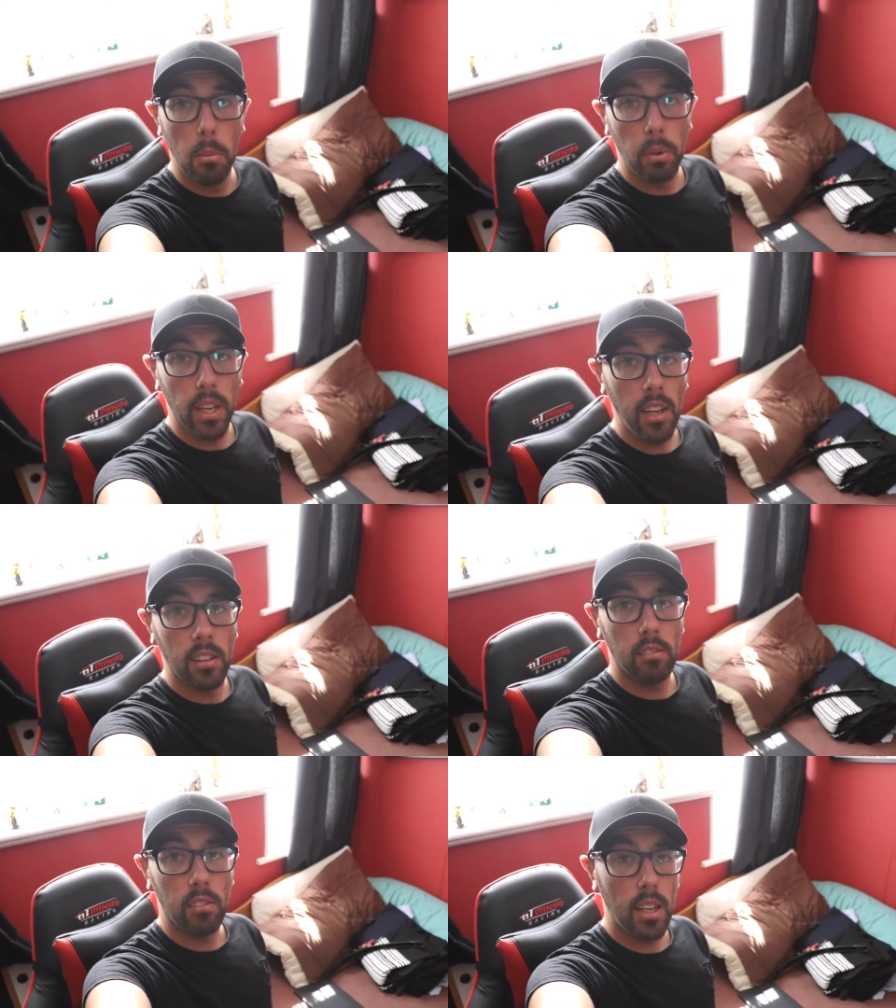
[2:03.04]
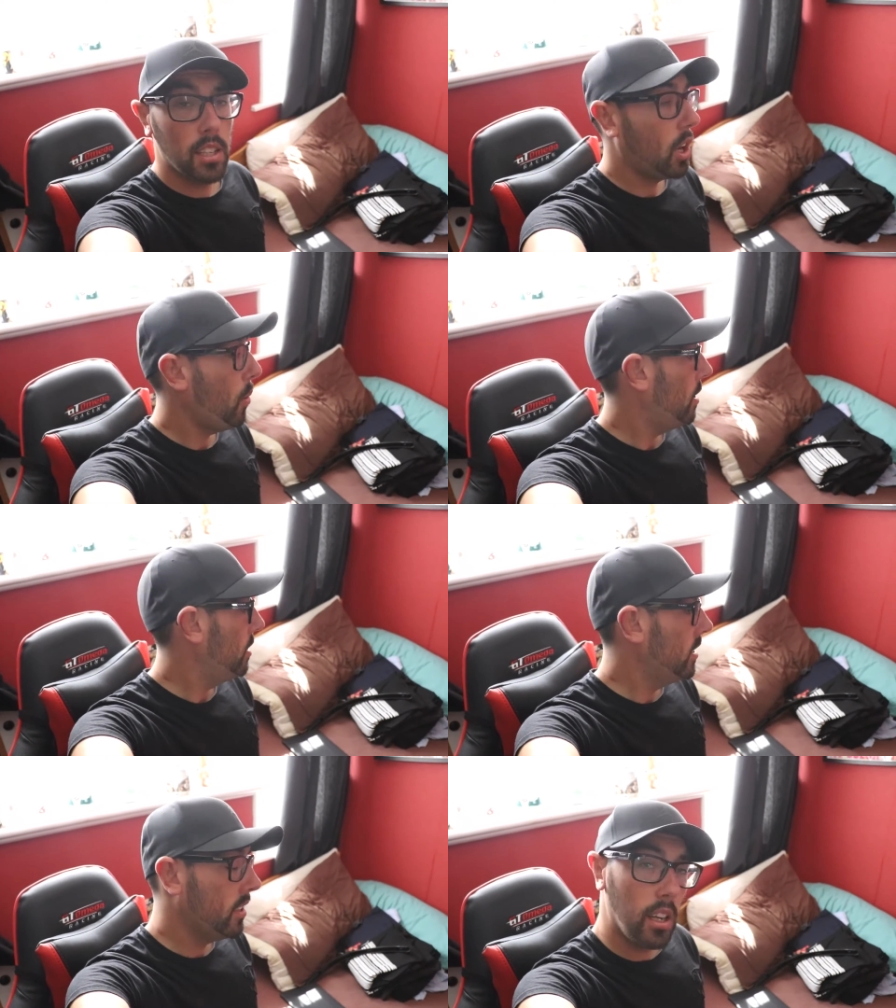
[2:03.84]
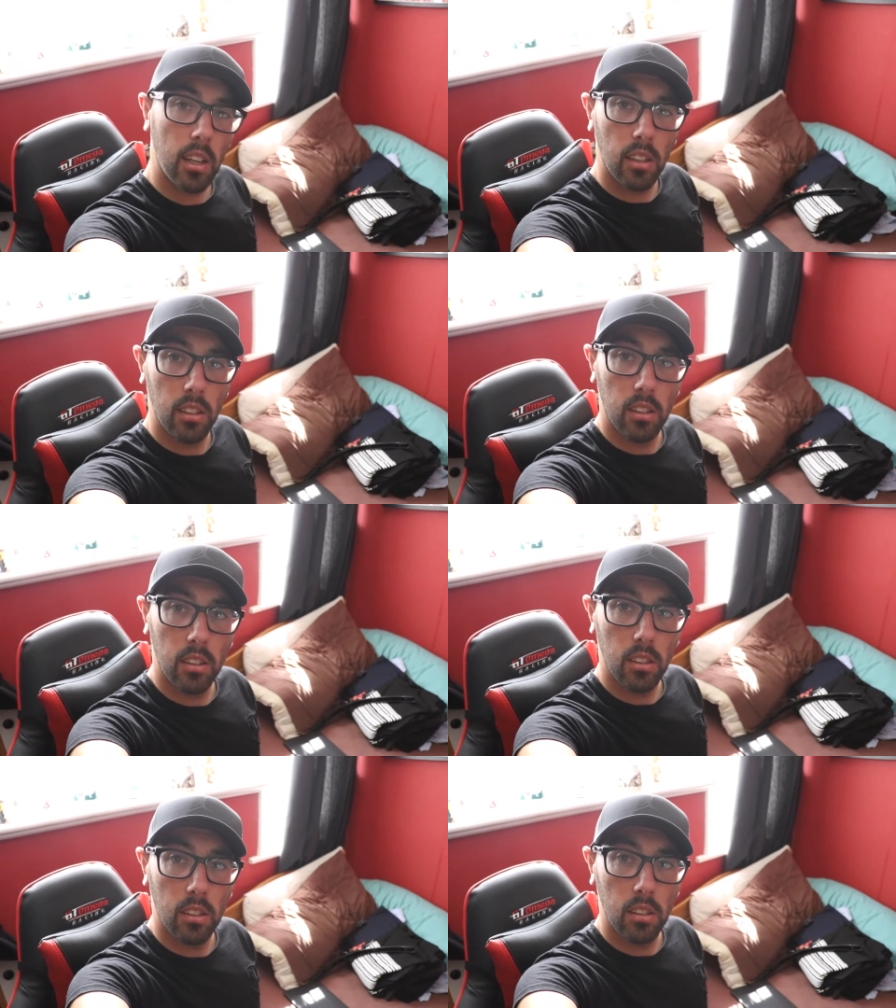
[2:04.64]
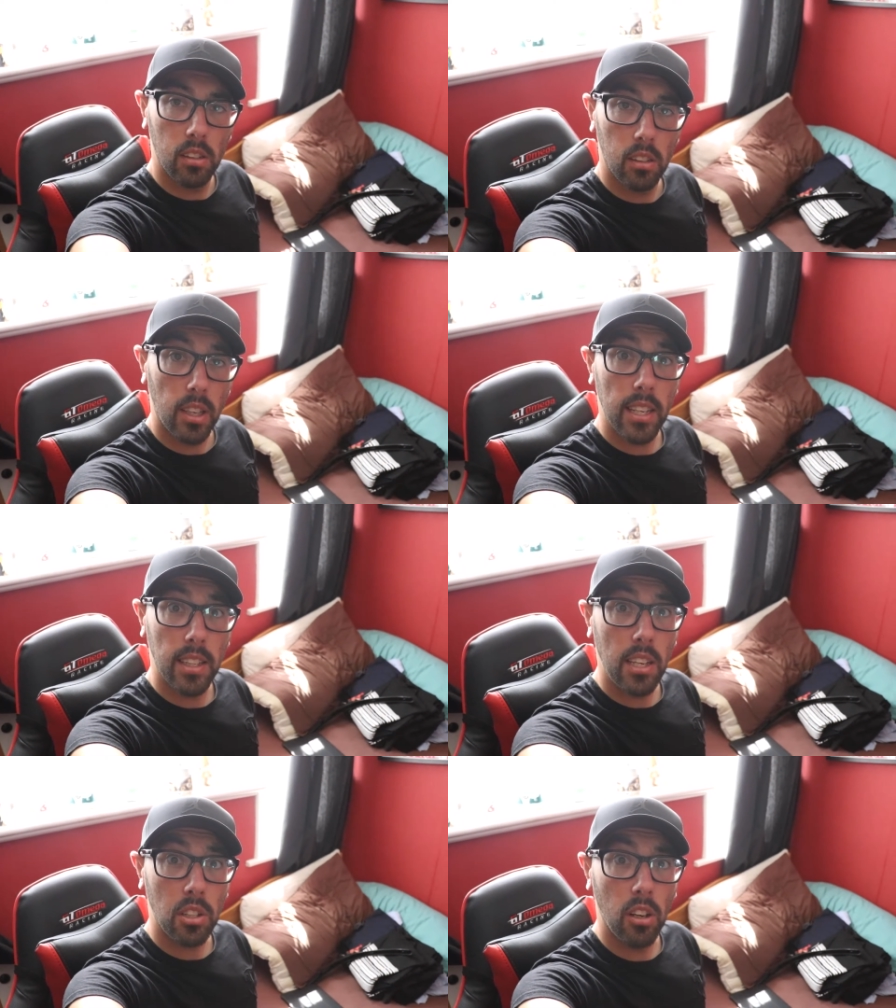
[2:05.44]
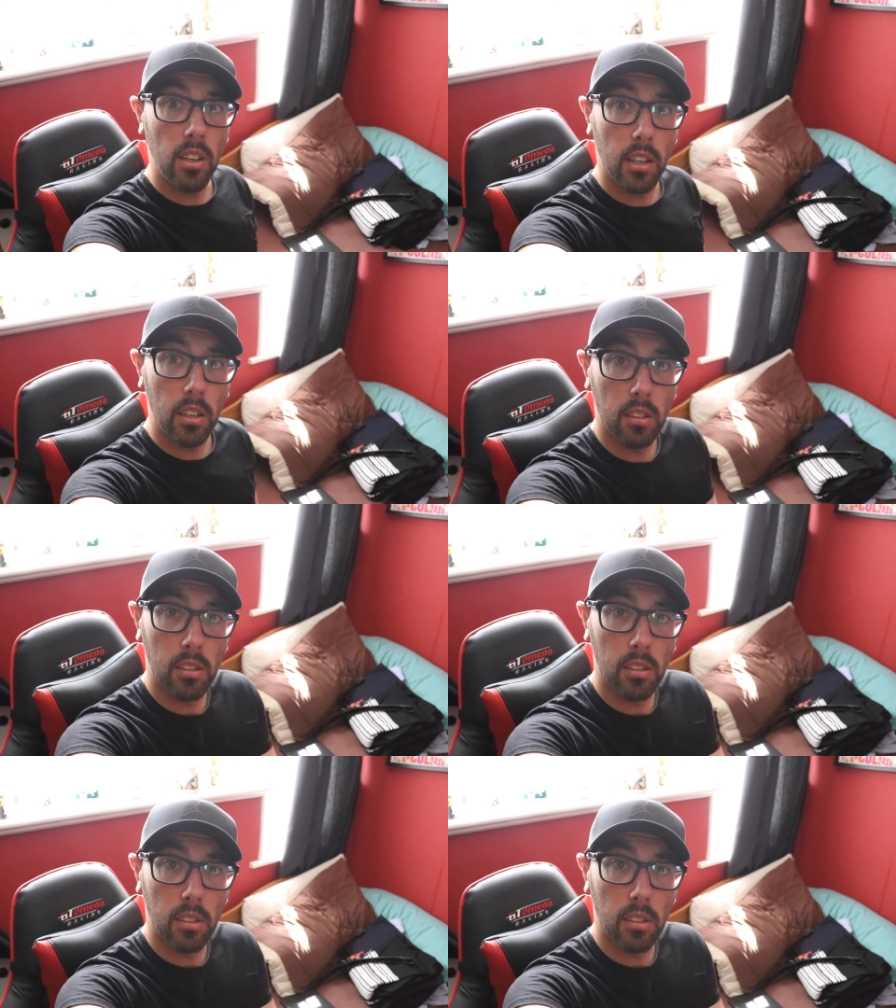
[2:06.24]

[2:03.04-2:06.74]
But yeah, let's go out and get the day started.